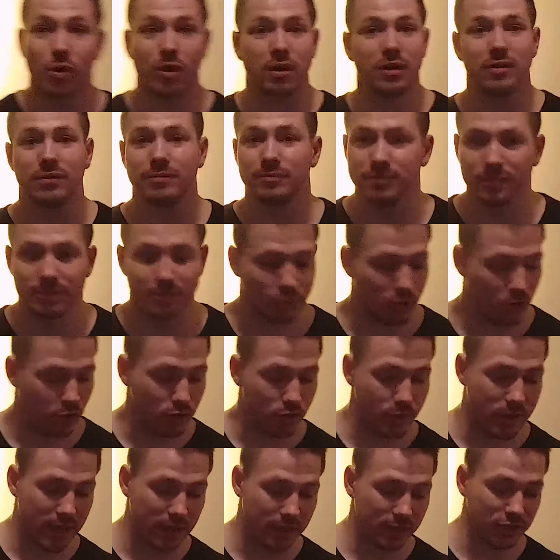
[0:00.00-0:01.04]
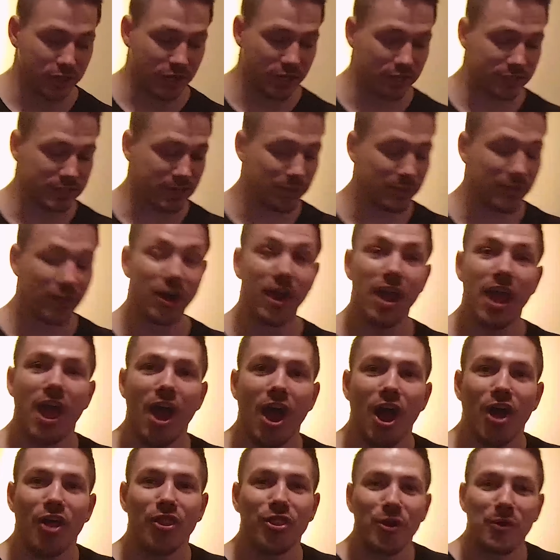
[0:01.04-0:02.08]
or all you Caitlyn Jenners out there,
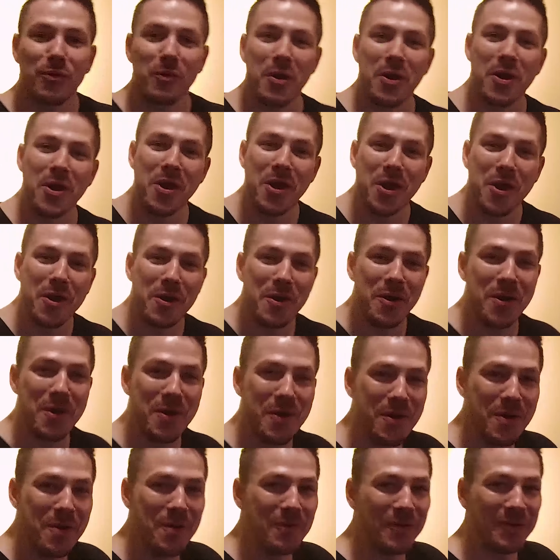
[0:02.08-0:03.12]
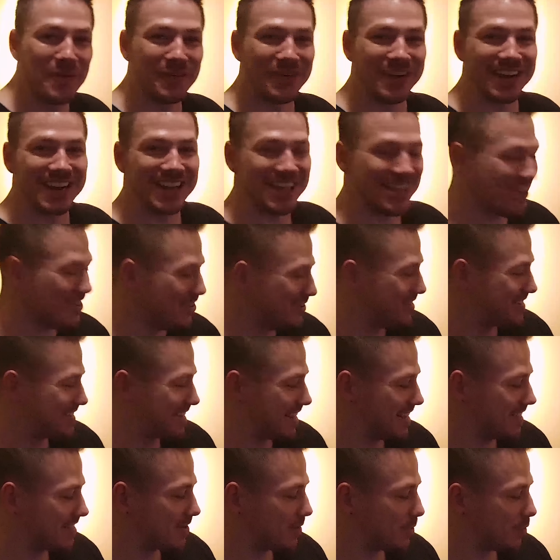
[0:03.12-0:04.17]
what we're going to use
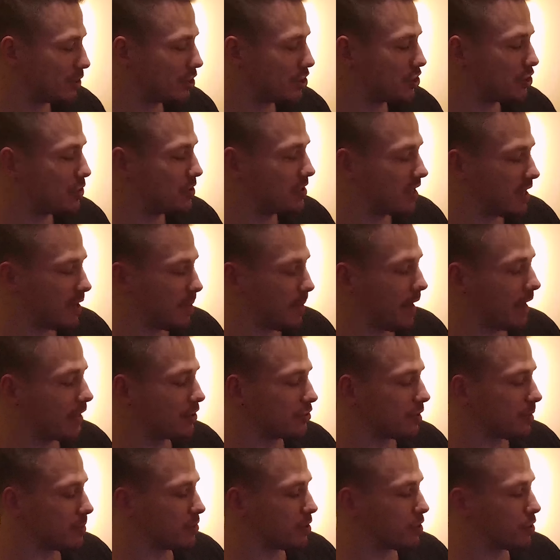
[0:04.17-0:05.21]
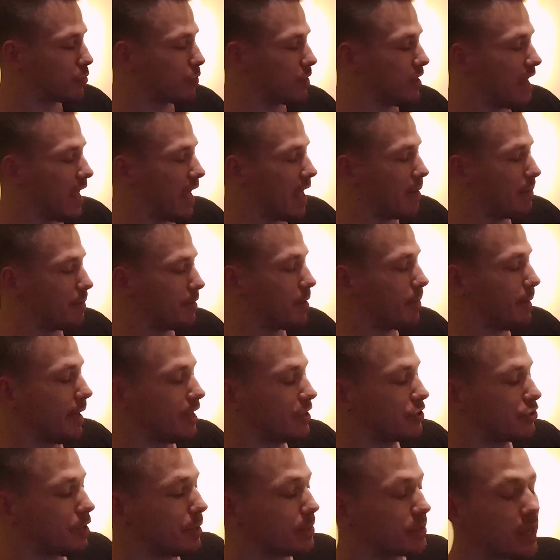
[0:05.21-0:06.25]
is, we're just using Command strips, the 3M Command
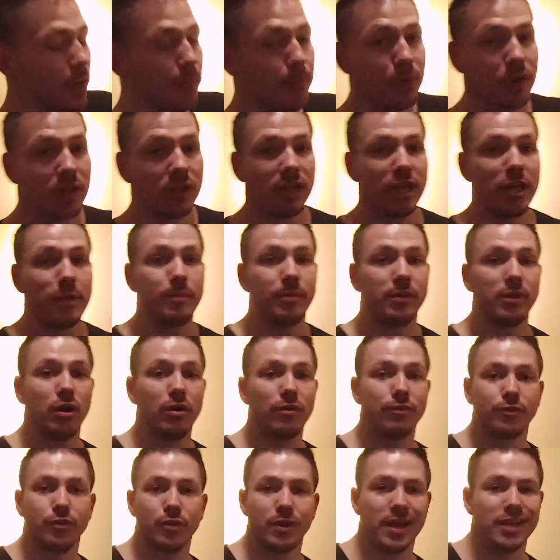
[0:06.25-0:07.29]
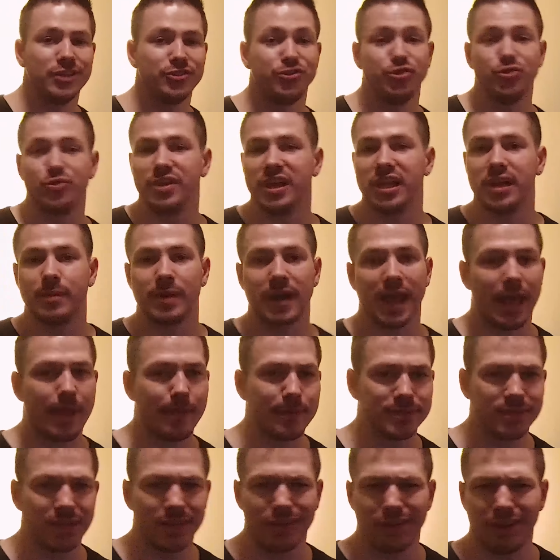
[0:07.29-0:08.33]
strips. I'll put a link below for you guys so you can get them on
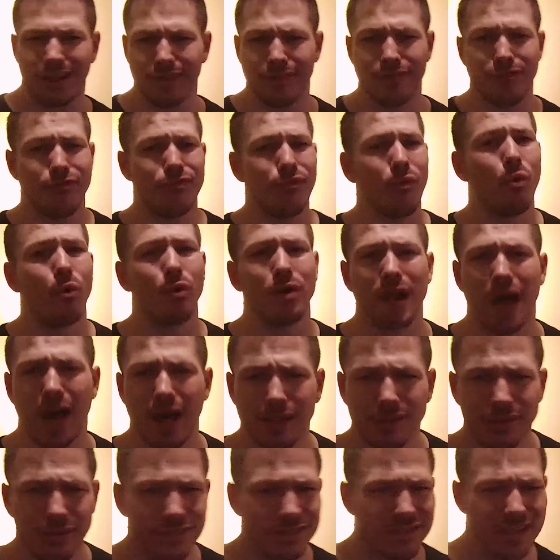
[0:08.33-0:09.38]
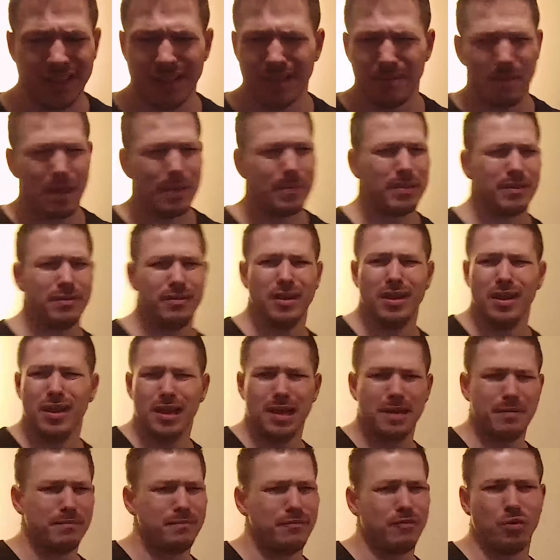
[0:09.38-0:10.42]
Amazon. They're like $4, I think maybe
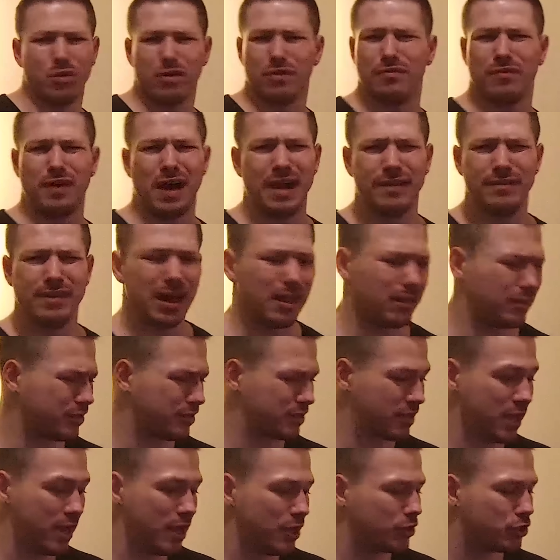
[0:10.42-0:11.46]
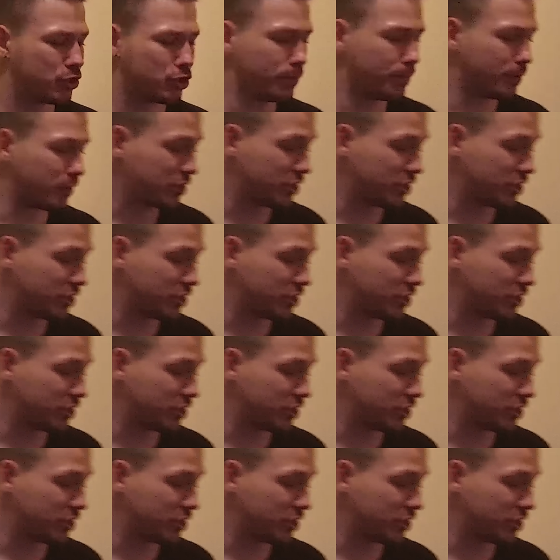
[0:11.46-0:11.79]
$4 or $5. Super